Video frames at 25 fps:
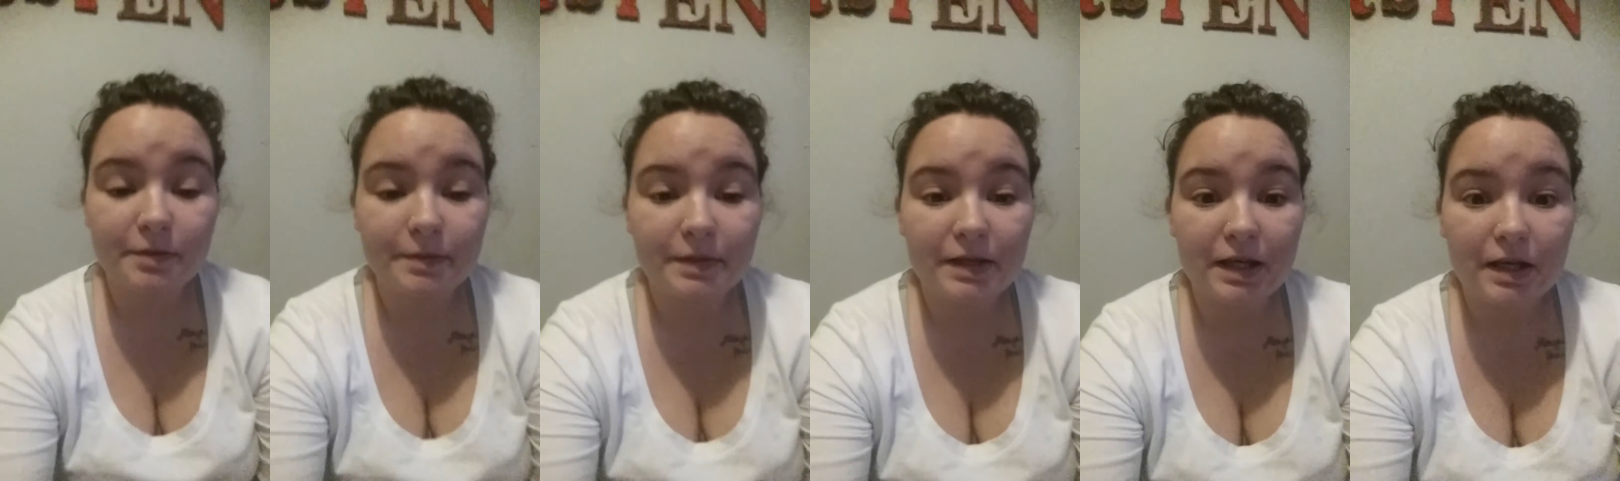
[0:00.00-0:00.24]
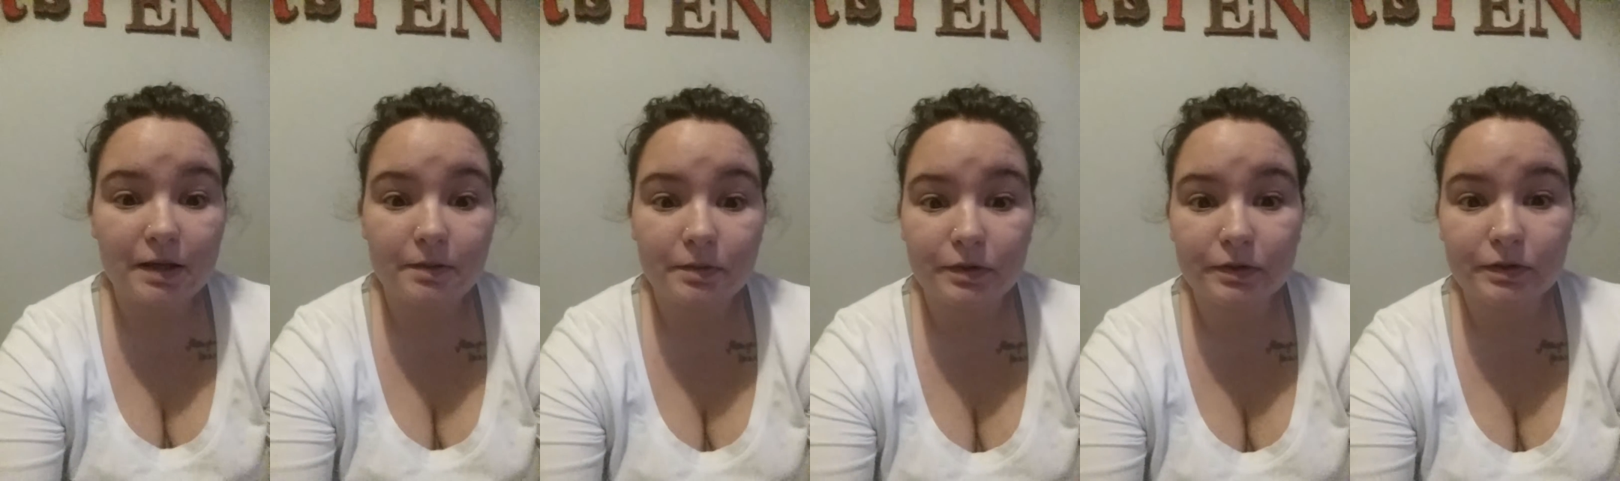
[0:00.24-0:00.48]

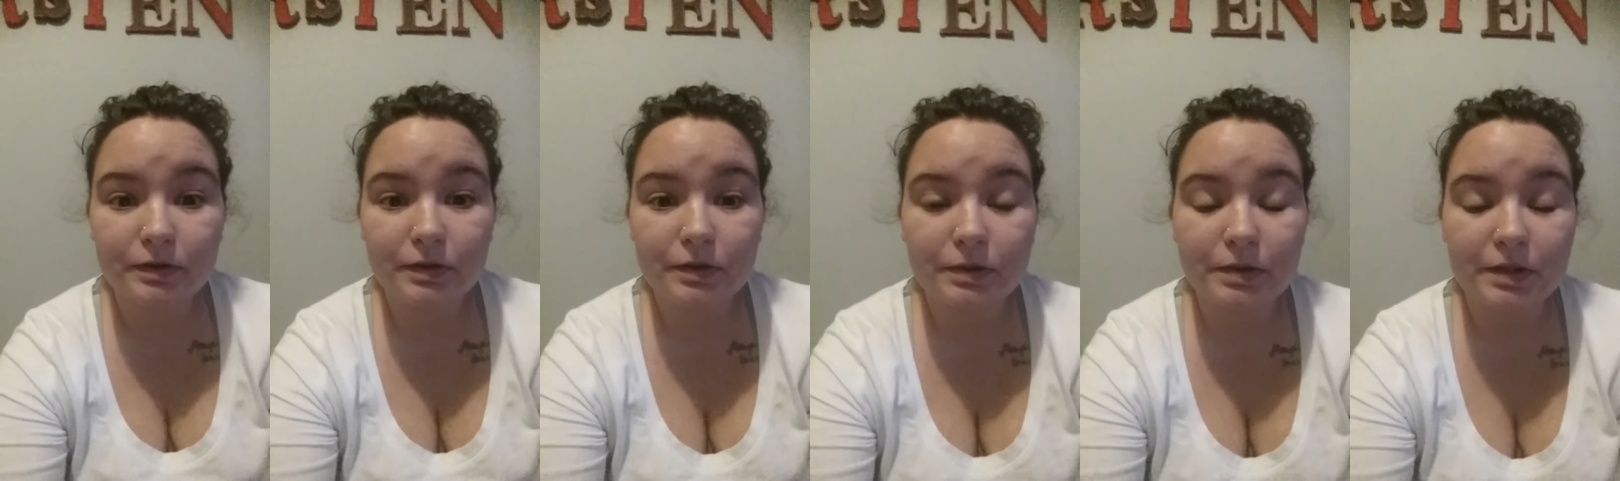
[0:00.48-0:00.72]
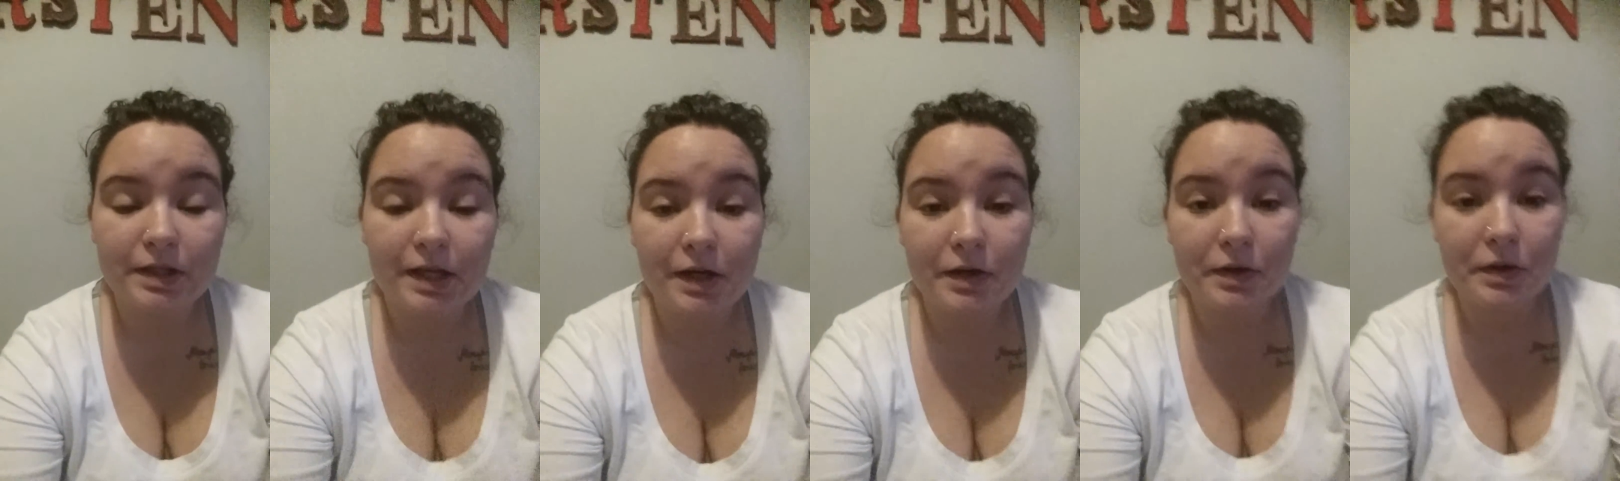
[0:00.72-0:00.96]
be able to
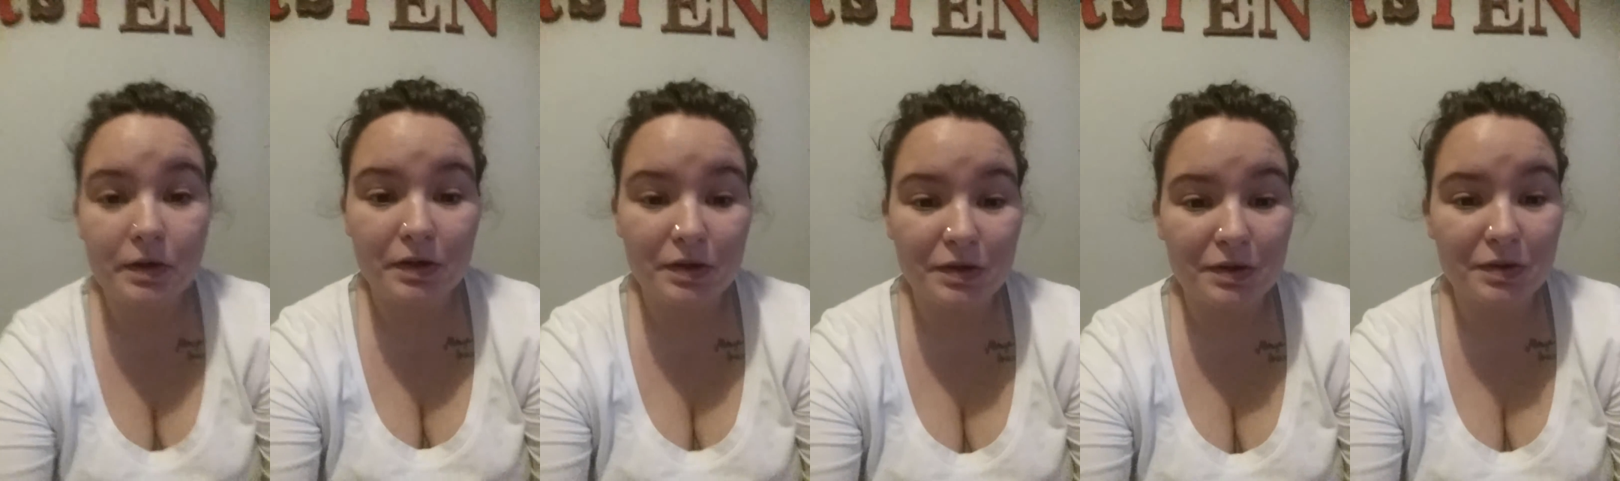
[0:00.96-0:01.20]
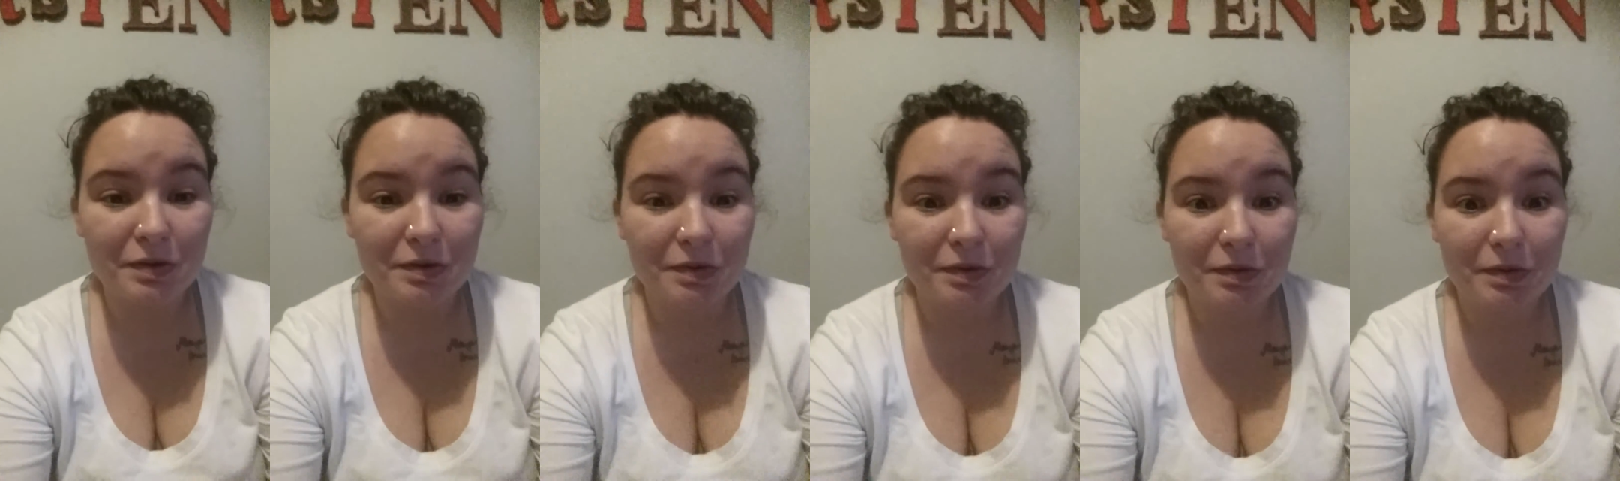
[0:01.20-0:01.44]
tell
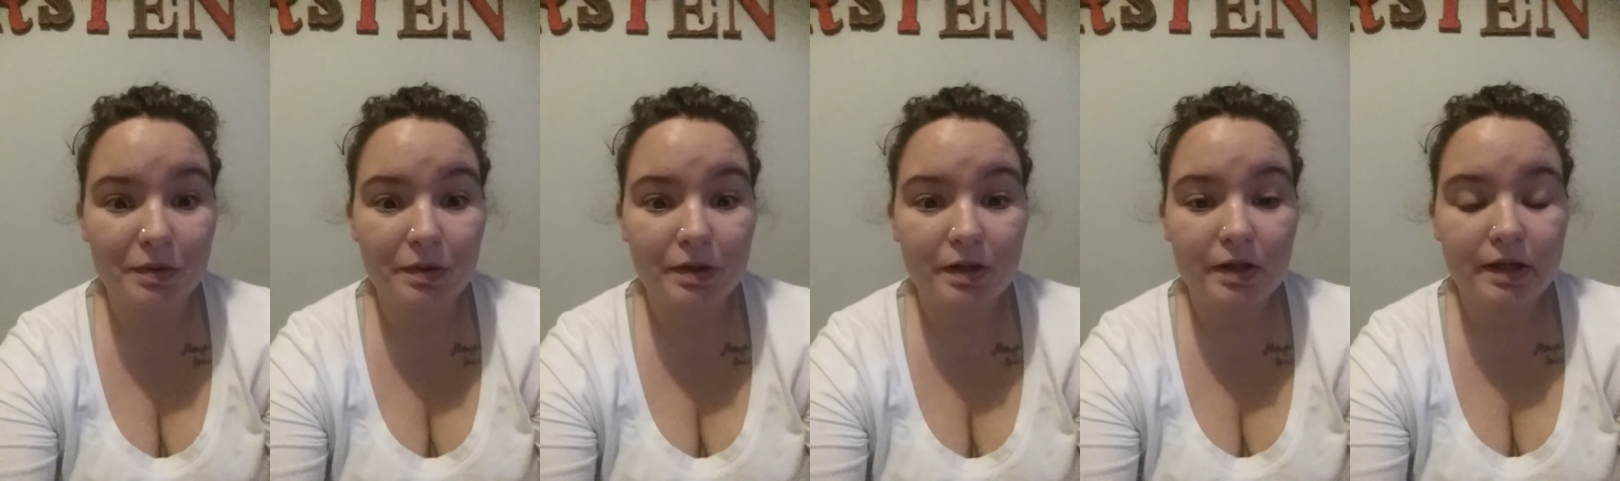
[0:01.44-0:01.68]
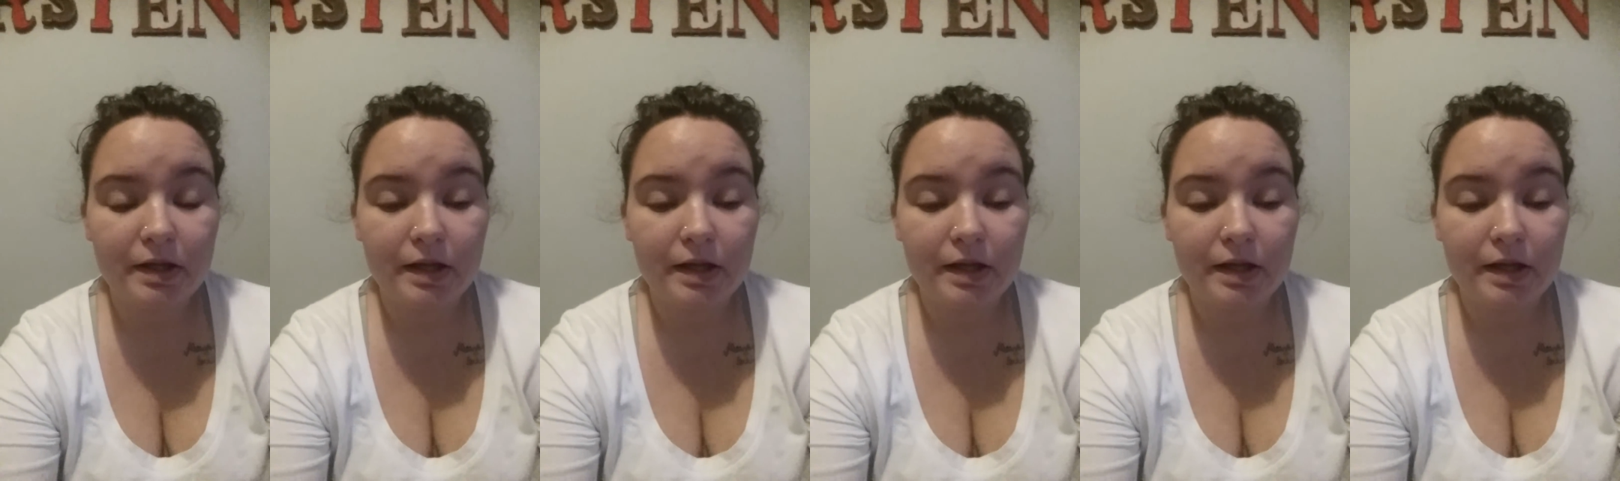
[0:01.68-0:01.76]
you,